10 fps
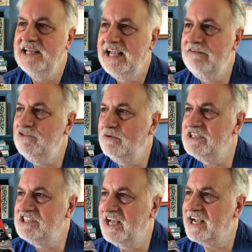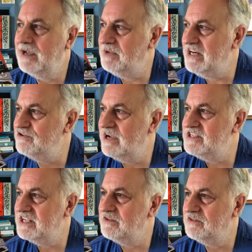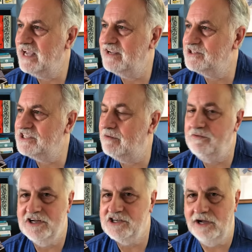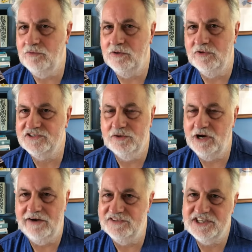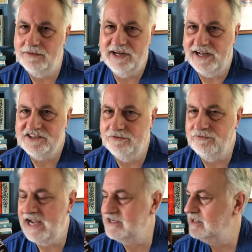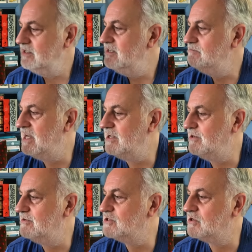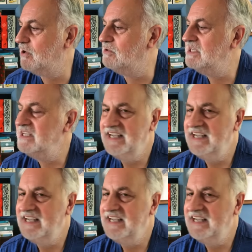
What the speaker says: even though it's dug up interesting things, some of which I wasn't aware of and some I'd actually read many years ago.